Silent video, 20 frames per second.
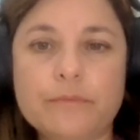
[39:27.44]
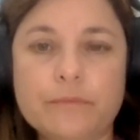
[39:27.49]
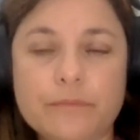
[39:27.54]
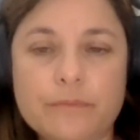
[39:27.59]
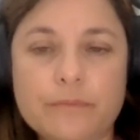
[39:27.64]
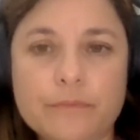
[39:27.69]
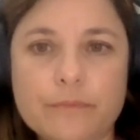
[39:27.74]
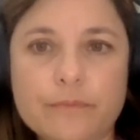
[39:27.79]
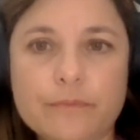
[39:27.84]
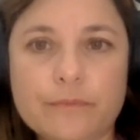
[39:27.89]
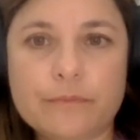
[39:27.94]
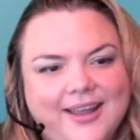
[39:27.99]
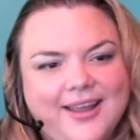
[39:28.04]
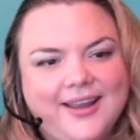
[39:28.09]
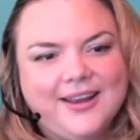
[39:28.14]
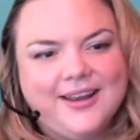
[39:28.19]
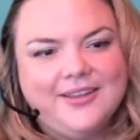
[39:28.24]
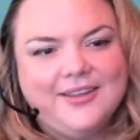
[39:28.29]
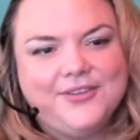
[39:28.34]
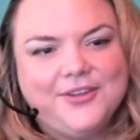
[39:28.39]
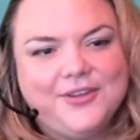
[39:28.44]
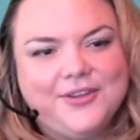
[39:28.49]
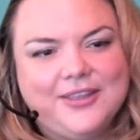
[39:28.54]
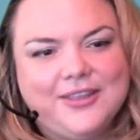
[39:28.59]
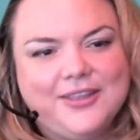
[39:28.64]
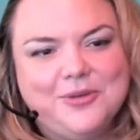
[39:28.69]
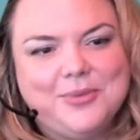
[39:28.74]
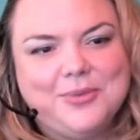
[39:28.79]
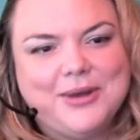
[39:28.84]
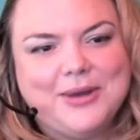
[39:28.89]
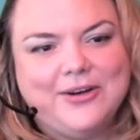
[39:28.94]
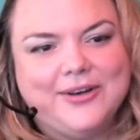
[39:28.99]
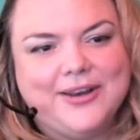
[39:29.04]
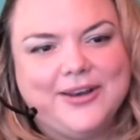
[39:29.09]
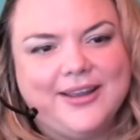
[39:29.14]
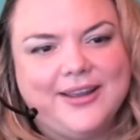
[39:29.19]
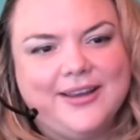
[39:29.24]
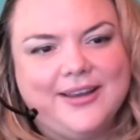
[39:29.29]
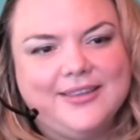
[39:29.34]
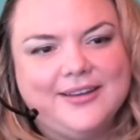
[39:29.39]
You're right. If you think about
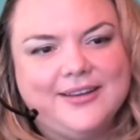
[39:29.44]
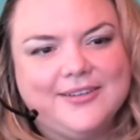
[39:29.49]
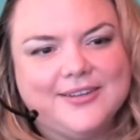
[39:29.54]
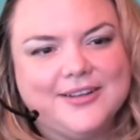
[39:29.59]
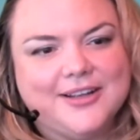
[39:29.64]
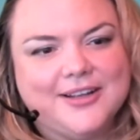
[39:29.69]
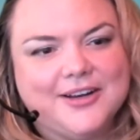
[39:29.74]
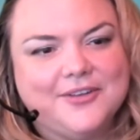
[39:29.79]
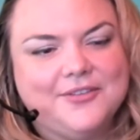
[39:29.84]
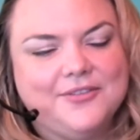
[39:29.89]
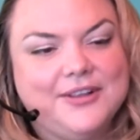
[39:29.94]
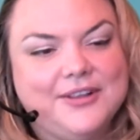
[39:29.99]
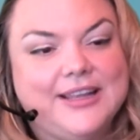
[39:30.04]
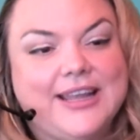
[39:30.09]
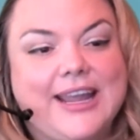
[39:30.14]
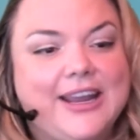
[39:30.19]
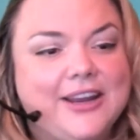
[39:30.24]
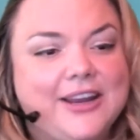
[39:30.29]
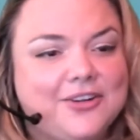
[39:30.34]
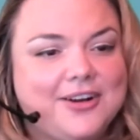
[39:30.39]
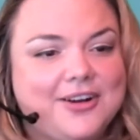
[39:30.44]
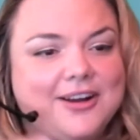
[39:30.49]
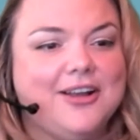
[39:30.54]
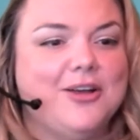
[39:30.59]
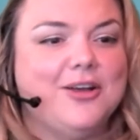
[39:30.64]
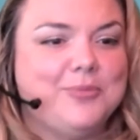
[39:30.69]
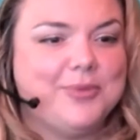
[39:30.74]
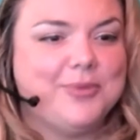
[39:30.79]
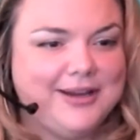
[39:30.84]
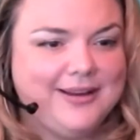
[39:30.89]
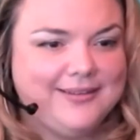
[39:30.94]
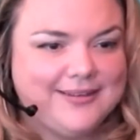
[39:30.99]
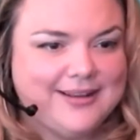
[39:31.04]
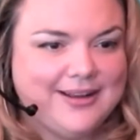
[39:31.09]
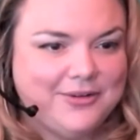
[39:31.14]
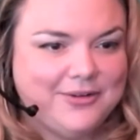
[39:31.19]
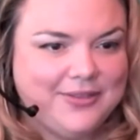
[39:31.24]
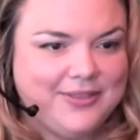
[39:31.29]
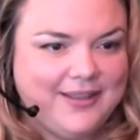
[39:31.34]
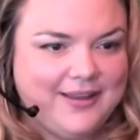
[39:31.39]
it, there's a lot of catering companies
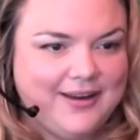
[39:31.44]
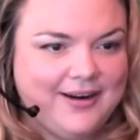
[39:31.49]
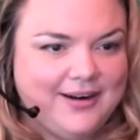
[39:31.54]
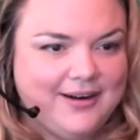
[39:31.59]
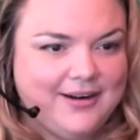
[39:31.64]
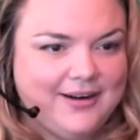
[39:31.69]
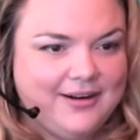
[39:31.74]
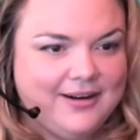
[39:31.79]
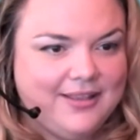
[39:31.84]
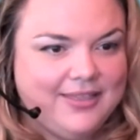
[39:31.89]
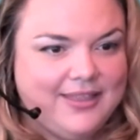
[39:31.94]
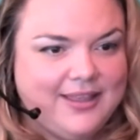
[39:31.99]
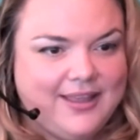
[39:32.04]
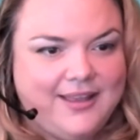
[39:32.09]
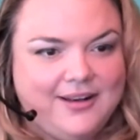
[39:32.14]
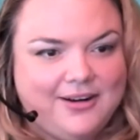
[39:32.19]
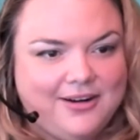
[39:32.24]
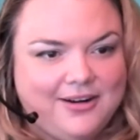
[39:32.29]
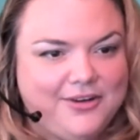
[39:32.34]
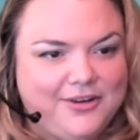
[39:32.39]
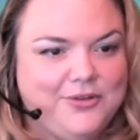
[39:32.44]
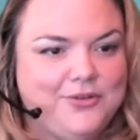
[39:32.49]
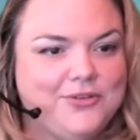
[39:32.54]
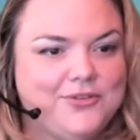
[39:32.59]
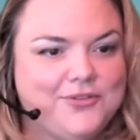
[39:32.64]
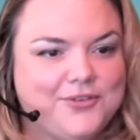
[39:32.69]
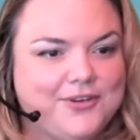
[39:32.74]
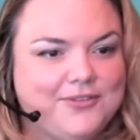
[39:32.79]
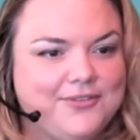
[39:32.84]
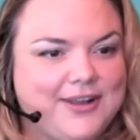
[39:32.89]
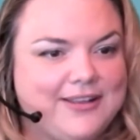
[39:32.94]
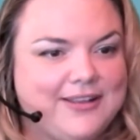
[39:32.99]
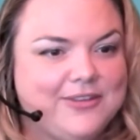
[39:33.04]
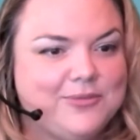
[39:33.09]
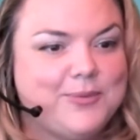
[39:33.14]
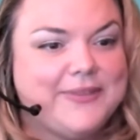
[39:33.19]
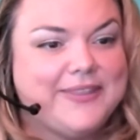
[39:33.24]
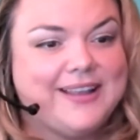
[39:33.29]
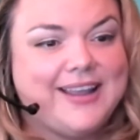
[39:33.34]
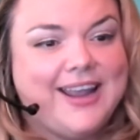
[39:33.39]
out there that are used for events,
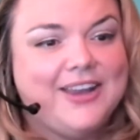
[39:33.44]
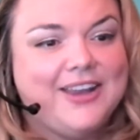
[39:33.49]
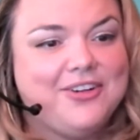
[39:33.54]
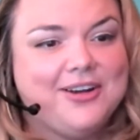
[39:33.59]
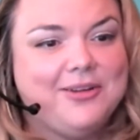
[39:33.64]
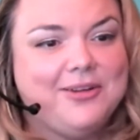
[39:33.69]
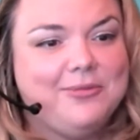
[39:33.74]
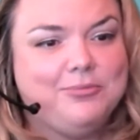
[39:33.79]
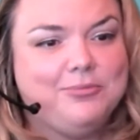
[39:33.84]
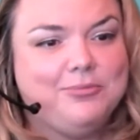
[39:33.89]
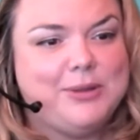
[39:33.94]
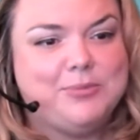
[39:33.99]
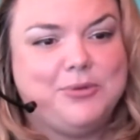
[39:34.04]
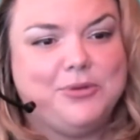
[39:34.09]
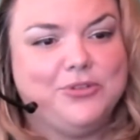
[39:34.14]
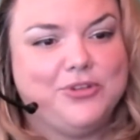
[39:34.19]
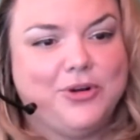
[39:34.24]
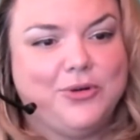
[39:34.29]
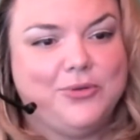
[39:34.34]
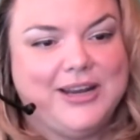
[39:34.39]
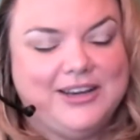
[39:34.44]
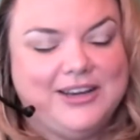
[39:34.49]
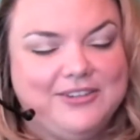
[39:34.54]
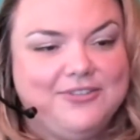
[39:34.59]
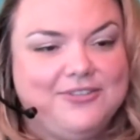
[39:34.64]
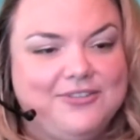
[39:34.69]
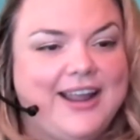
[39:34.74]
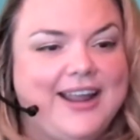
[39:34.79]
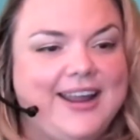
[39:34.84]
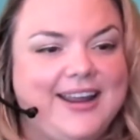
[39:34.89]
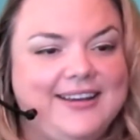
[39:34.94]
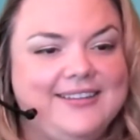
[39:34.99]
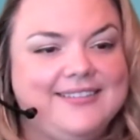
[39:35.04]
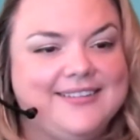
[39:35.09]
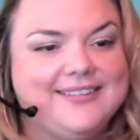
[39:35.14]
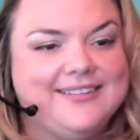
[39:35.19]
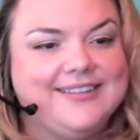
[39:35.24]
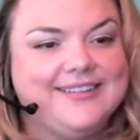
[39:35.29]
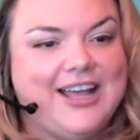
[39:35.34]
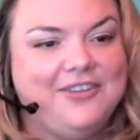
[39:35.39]
but the catering people don't invite the
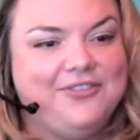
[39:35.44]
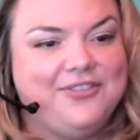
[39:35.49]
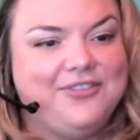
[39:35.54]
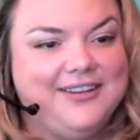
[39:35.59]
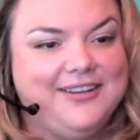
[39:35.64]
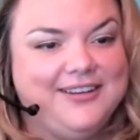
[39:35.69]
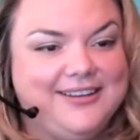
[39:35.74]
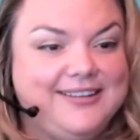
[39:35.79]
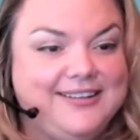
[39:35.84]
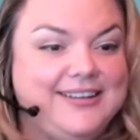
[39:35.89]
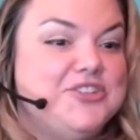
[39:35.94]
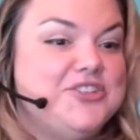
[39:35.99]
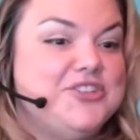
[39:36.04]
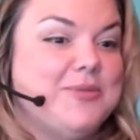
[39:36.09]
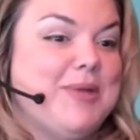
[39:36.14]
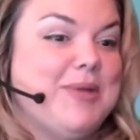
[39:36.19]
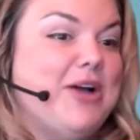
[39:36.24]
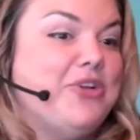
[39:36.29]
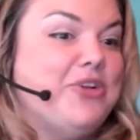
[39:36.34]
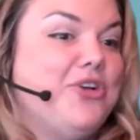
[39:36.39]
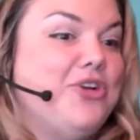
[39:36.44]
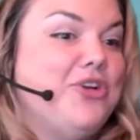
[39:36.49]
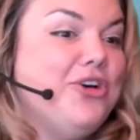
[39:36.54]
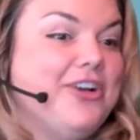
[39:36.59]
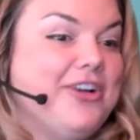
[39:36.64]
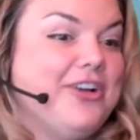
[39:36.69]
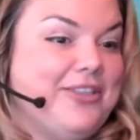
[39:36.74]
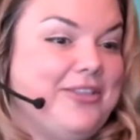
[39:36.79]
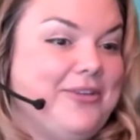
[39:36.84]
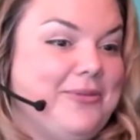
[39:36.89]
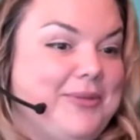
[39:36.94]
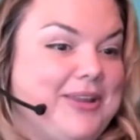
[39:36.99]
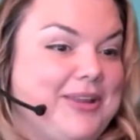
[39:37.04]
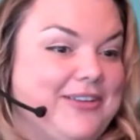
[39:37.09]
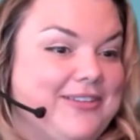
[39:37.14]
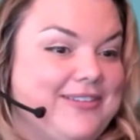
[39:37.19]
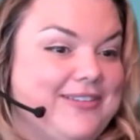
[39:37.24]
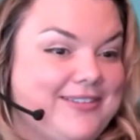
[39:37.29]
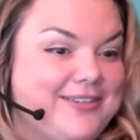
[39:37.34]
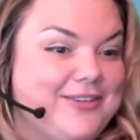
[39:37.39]
staff in and teach them how to cook the
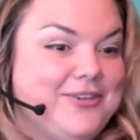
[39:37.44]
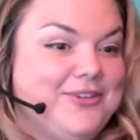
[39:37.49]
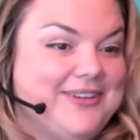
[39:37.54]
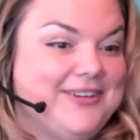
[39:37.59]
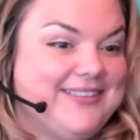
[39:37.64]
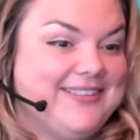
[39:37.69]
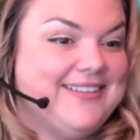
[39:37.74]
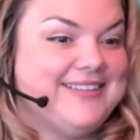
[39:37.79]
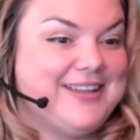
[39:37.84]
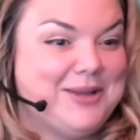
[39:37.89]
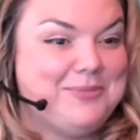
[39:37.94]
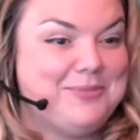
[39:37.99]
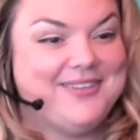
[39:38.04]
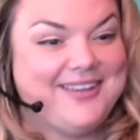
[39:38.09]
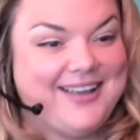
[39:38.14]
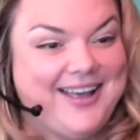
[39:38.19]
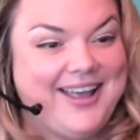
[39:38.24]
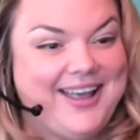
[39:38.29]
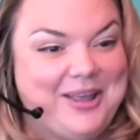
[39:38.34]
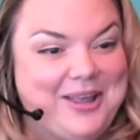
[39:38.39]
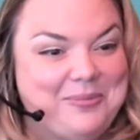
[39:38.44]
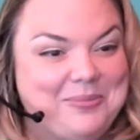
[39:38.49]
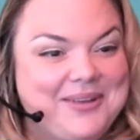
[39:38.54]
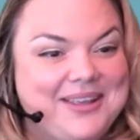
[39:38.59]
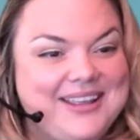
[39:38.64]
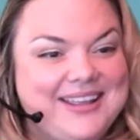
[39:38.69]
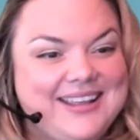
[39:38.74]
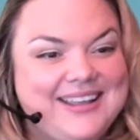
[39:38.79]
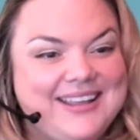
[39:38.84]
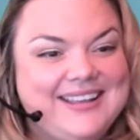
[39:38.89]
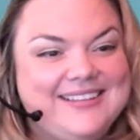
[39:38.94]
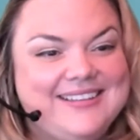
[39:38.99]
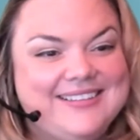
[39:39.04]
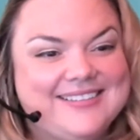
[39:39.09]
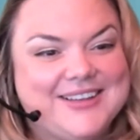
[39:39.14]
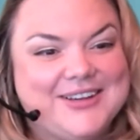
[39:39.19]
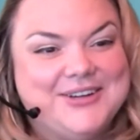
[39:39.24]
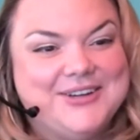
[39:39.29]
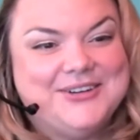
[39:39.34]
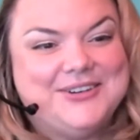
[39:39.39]
meals too at the same time.
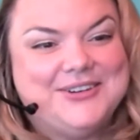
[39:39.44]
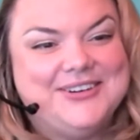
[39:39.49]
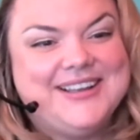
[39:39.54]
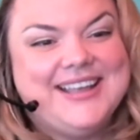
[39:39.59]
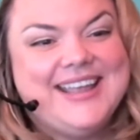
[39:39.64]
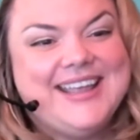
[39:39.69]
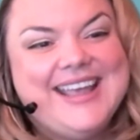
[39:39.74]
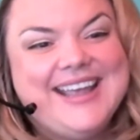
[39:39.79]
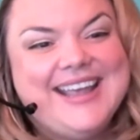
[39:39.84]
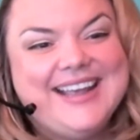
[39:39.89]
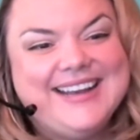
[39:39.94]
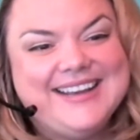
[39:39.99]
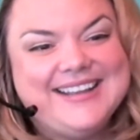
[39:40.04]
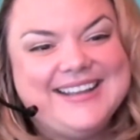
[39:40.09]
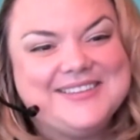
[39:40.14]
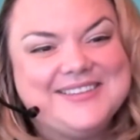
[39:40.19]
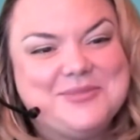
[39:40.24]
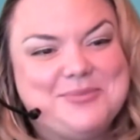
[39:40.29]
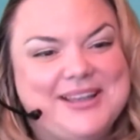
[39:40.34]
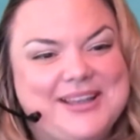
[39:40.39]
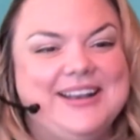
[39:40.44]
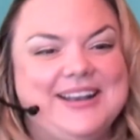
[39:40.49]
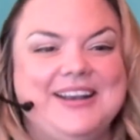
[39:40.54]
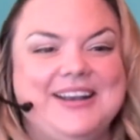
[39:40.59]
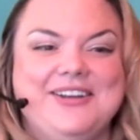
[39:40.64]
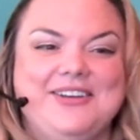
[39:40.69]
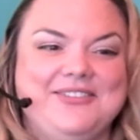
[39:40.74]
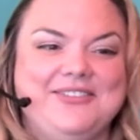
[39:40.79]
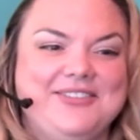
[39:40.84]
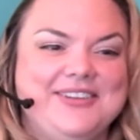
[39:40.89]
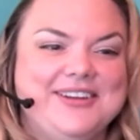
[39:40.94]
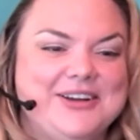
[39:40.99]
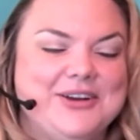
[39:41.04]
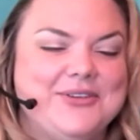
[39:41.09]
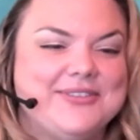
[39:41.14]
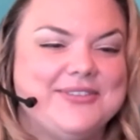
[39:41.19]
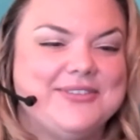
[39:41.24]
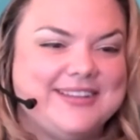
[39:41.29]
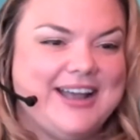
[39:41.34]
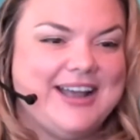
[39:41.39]
So it is a bit of,
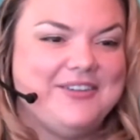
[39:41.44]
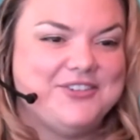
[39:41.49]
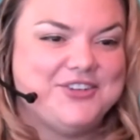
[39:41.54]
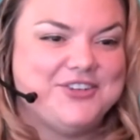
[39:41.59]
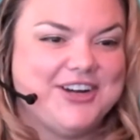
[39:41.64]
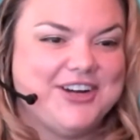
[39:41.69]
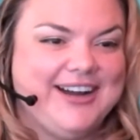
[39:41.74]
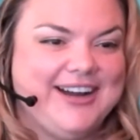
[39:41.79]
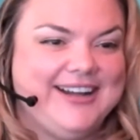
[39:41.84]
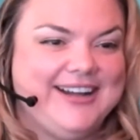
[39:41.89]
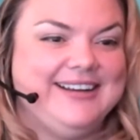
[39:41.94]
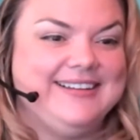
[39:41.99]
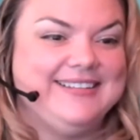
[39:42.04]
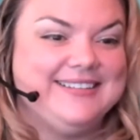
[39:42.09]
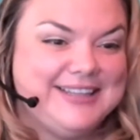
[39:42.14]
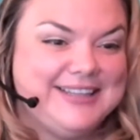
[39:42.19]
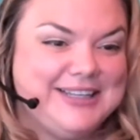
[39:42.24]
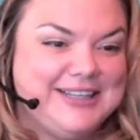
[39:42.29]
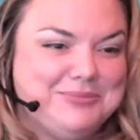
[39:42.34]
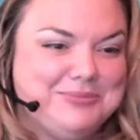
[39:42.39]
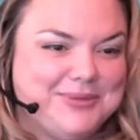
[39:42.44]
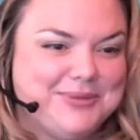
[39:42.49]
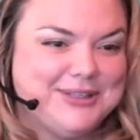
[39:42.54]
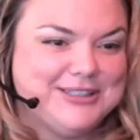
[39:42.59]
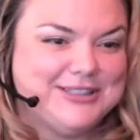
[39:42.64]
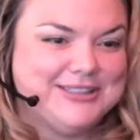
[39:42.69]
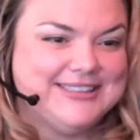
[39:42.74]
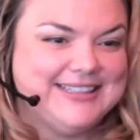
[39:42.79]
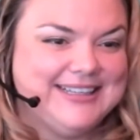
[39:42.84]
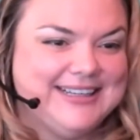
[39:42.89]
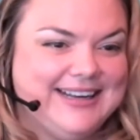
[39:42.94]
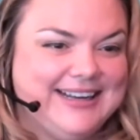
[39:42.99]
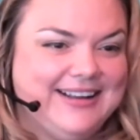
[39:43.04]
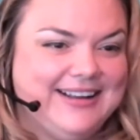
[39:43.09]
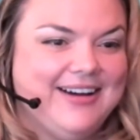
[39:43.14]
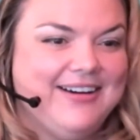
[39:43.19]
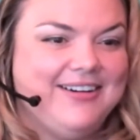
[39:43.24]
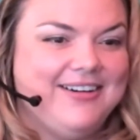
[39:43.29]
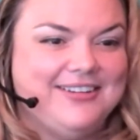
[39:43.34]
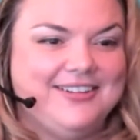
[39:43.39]
staff training, team building
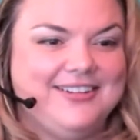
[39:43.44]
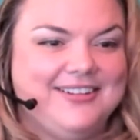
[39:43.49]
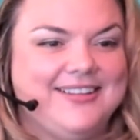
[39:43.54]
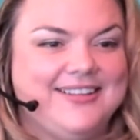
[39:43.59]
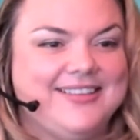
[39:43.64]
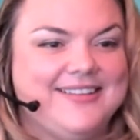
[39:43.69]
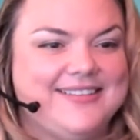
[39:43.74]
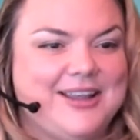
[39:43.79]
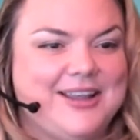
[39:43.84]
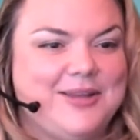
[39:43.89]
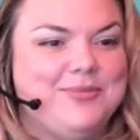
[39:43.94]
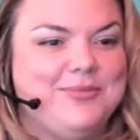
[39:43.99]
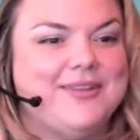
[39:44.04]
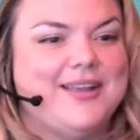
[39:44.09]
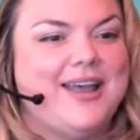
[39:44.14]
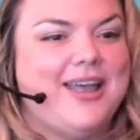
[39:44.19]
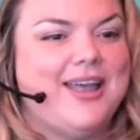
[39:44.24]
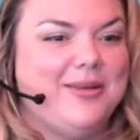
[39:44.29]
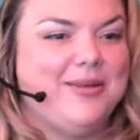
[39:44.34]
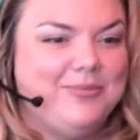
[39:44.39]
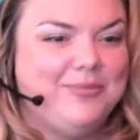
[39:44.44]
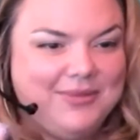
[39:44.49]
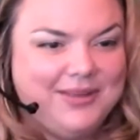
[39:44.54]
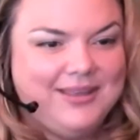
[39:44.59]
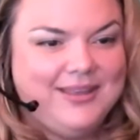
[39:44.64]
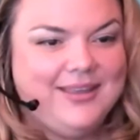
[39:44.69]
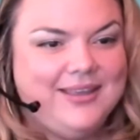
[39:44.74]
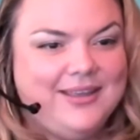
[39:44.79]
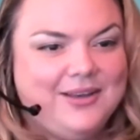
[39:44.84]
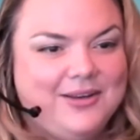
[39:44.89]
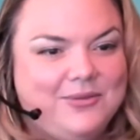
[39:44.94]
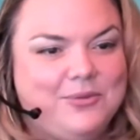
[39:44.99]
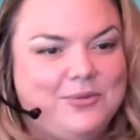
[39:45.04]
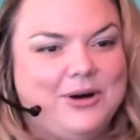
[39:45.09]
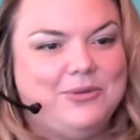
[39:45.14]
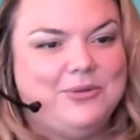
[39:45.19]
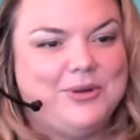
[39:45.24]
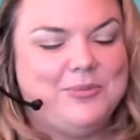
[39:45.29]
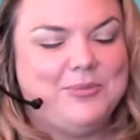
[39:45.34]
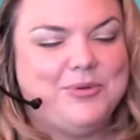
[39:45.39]
all at the same time
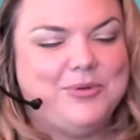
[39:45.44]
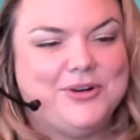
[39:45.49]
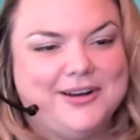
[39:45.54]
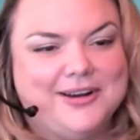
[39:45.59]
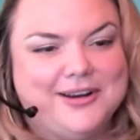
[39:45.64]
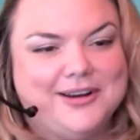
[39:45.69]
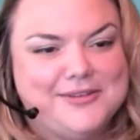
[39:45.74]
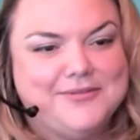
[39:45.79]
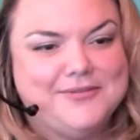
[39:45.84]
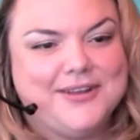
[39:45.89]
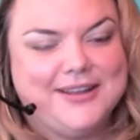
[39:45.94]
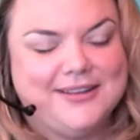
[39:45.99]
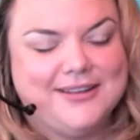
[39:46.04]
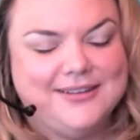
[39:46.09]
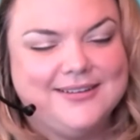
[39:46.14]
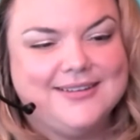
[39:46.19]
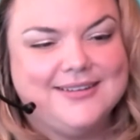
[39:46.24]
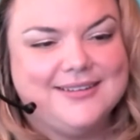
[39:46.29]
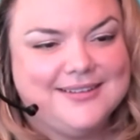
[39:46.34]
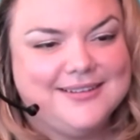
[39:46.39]
while we put on an event.